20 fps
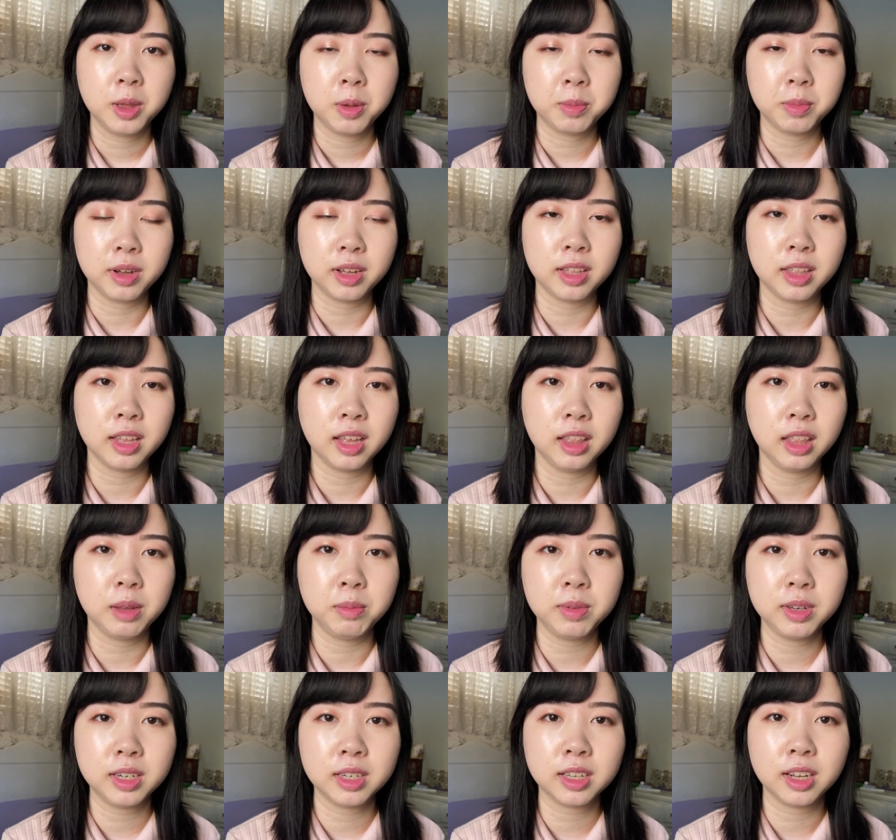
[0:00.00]
But let
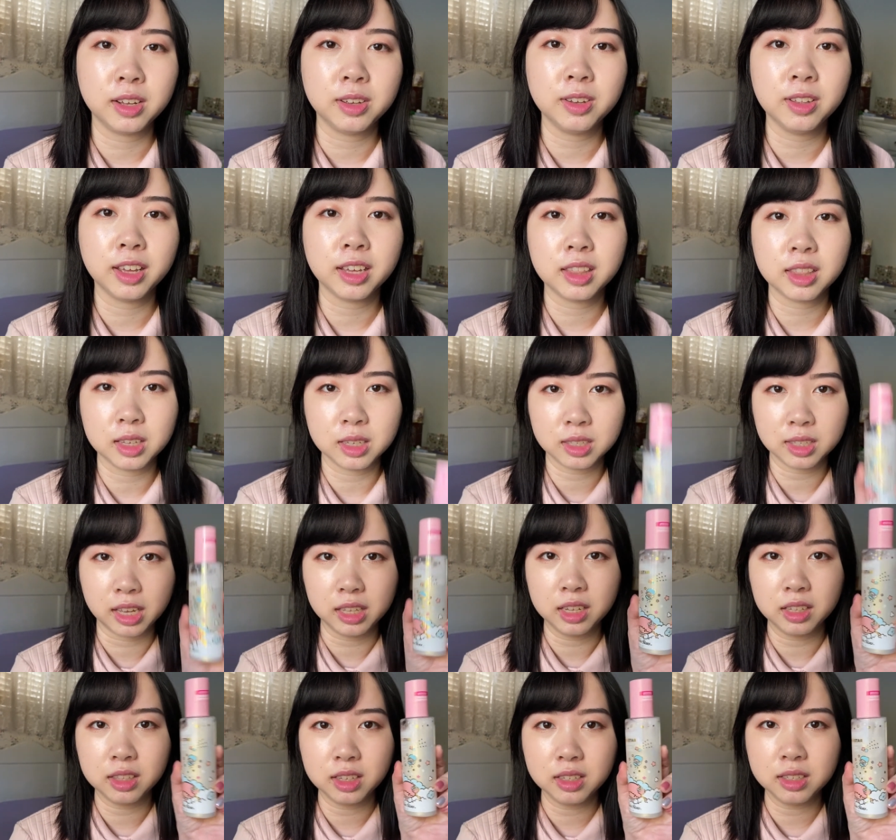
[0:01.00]
me just tell you, like, the scent
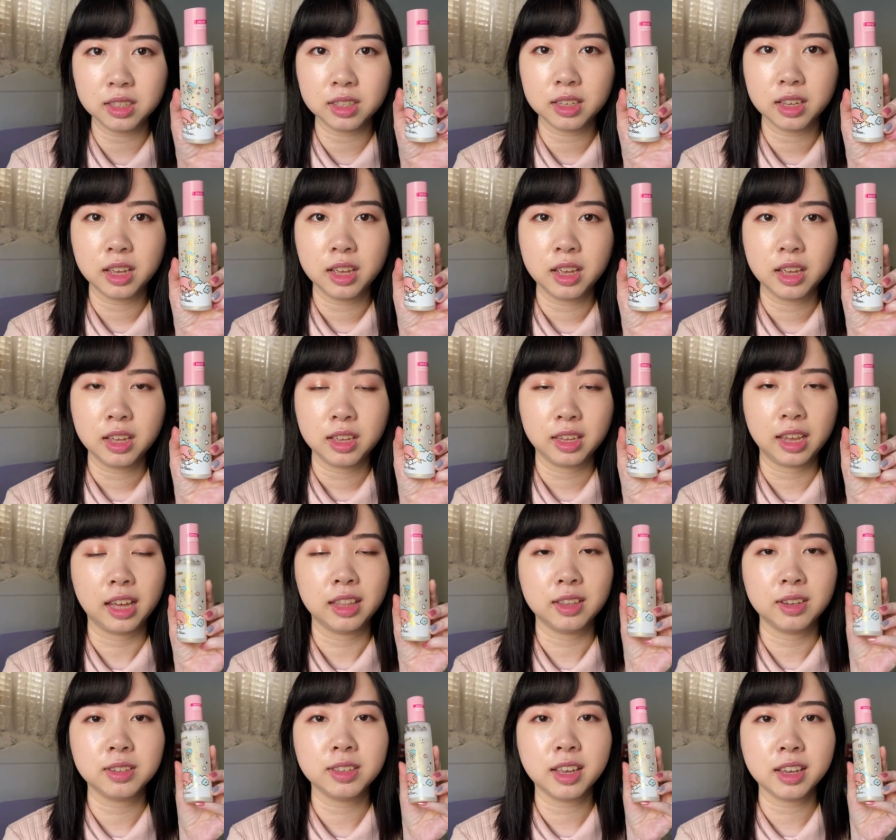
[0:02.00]
on this, yeah,
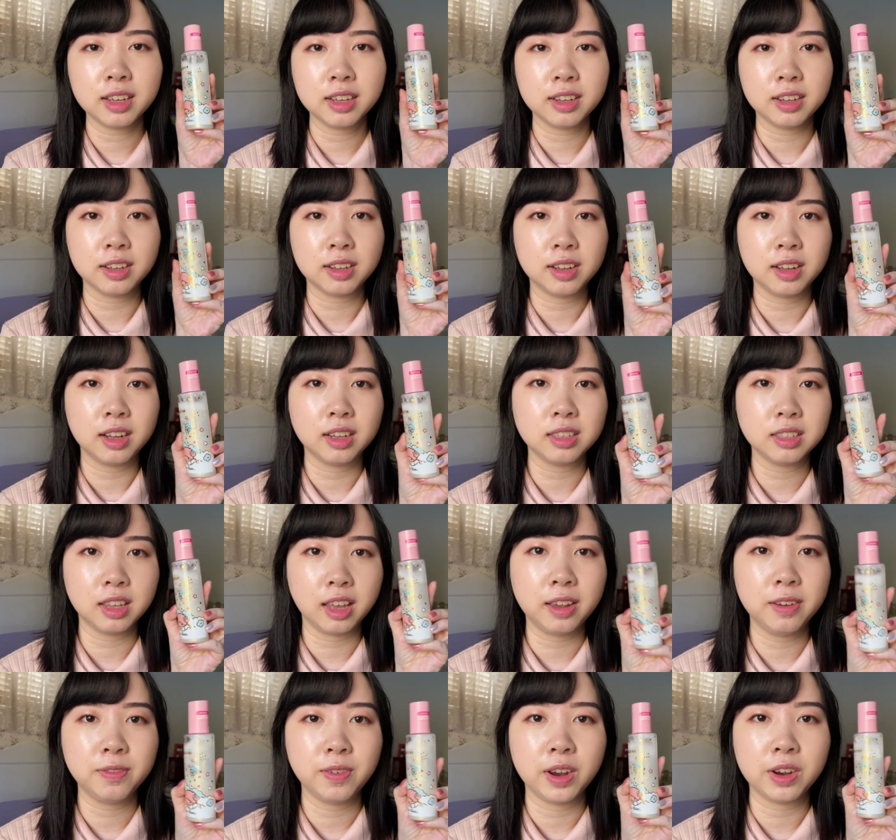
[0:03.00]
there's like a
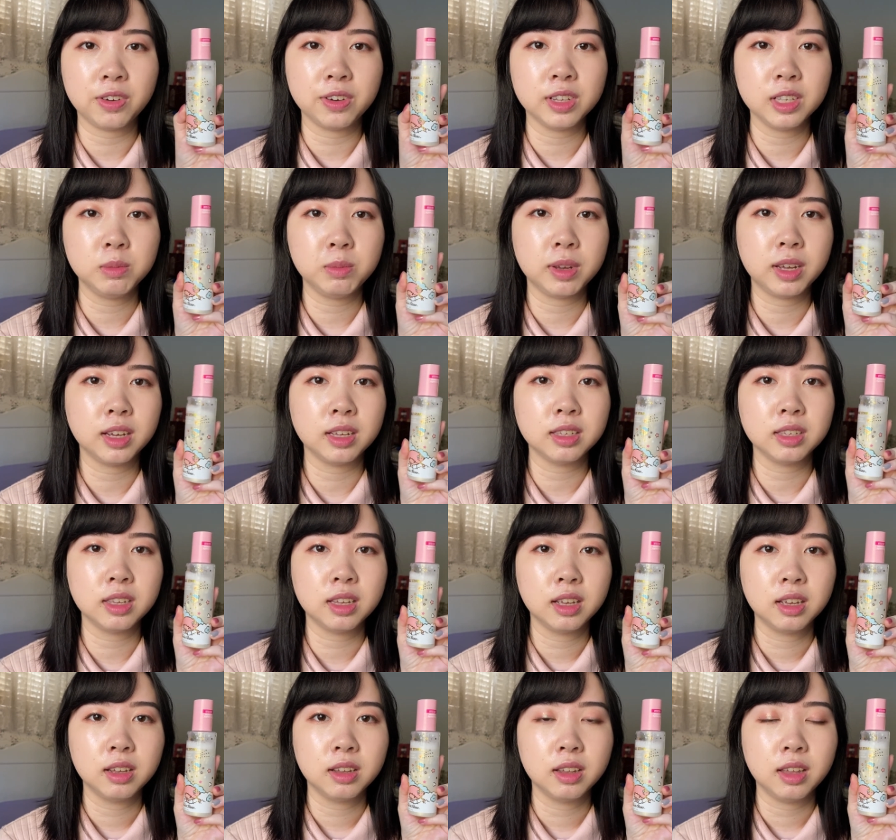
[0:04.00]
slight fragrance because
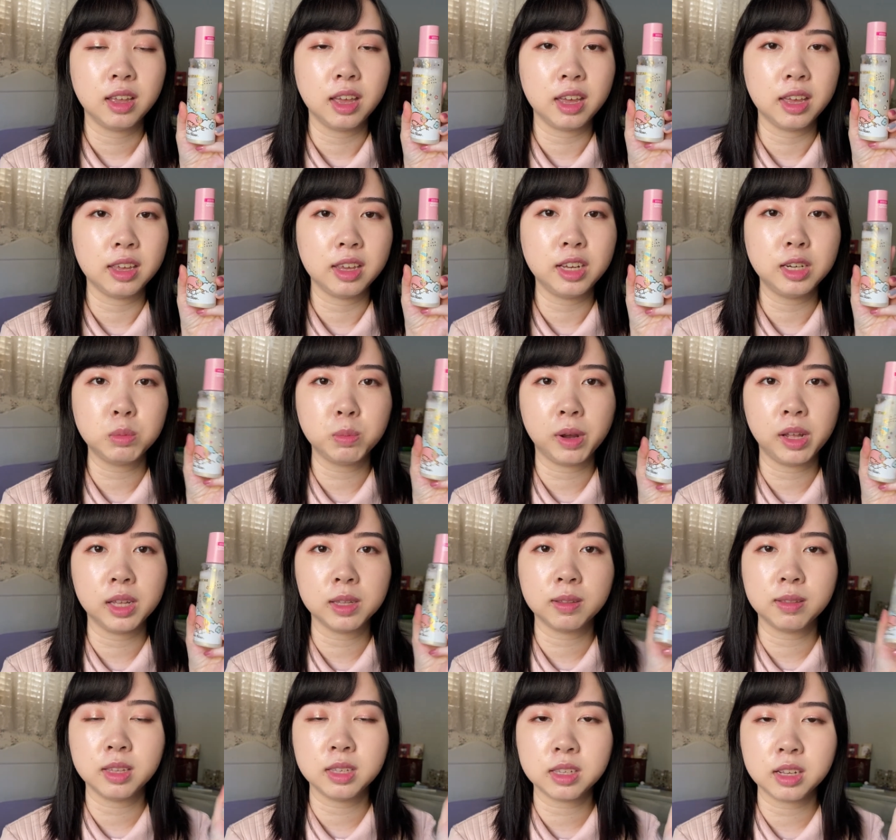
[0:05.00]
each product
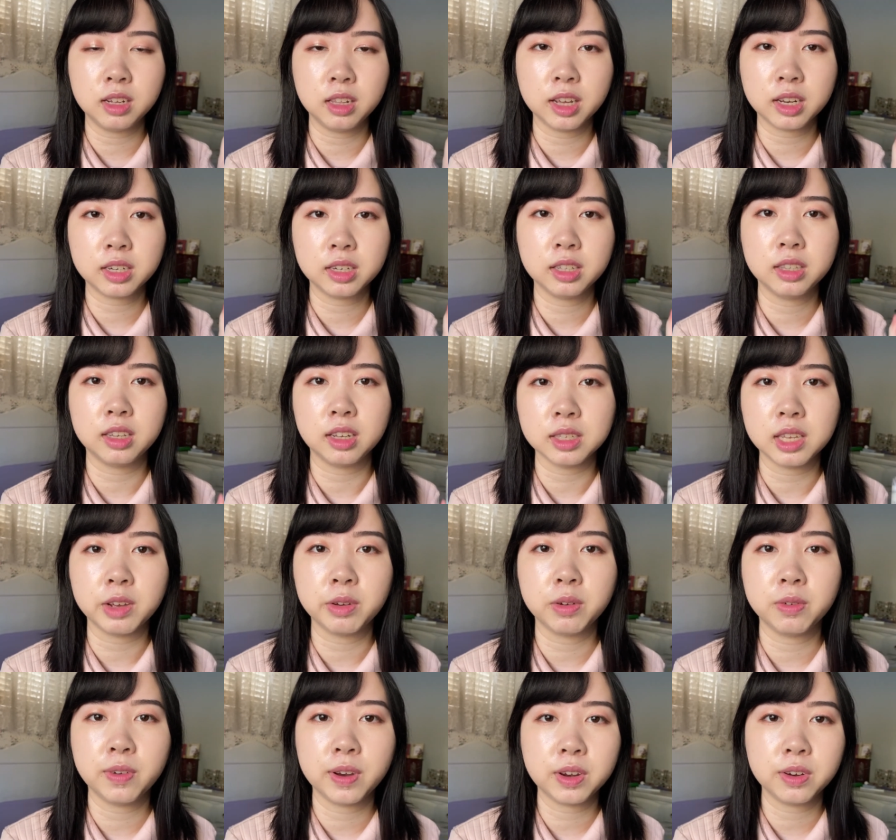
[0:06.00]
of this collection does have
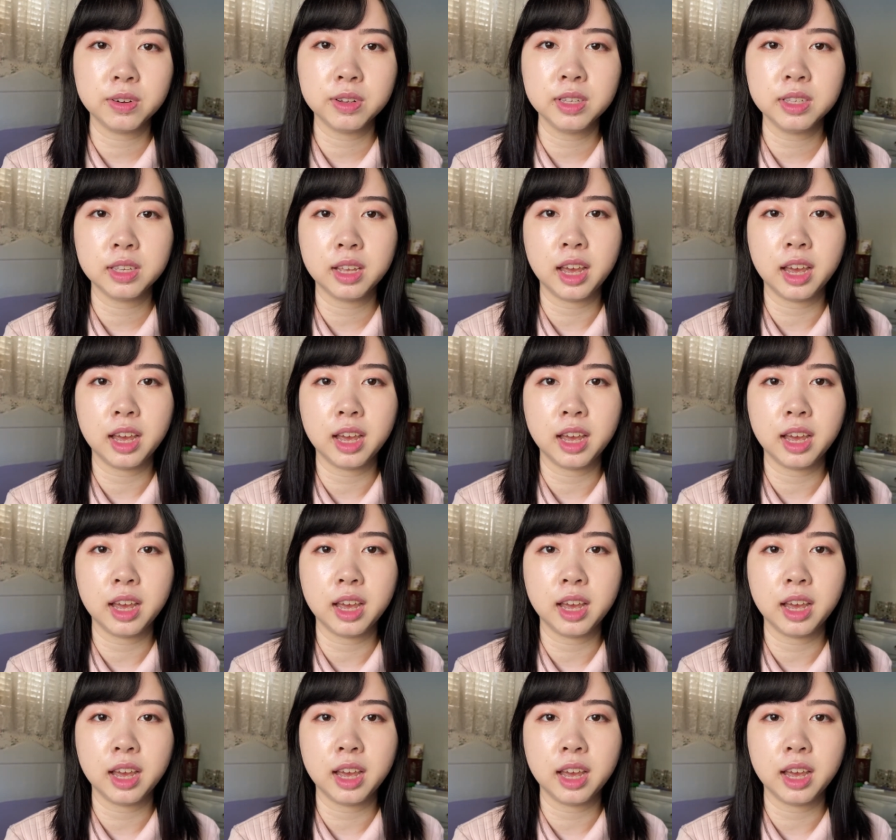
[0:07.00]
a fragrance.